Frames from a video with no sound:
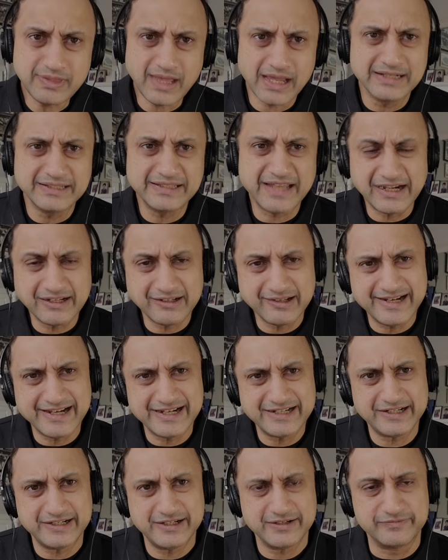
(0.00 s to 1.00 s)
And that
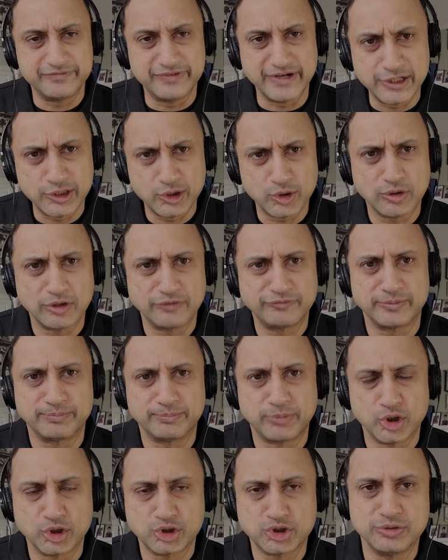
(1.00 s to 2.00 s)
created a window of
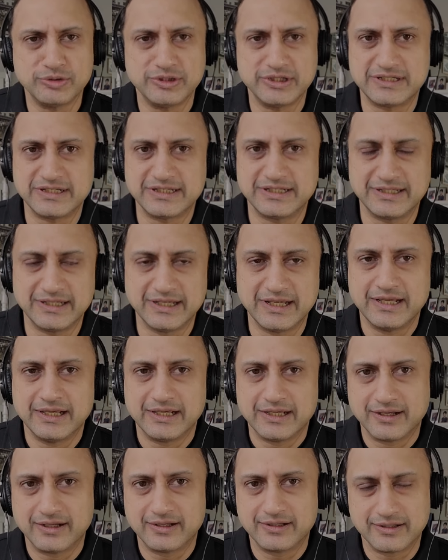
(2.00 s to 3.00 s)
opportunity
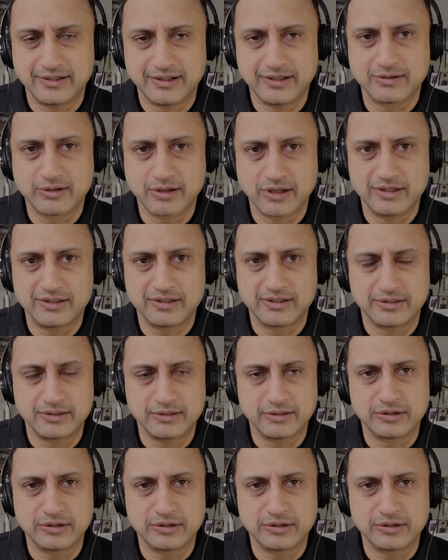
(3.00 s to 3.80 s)
uh, uh,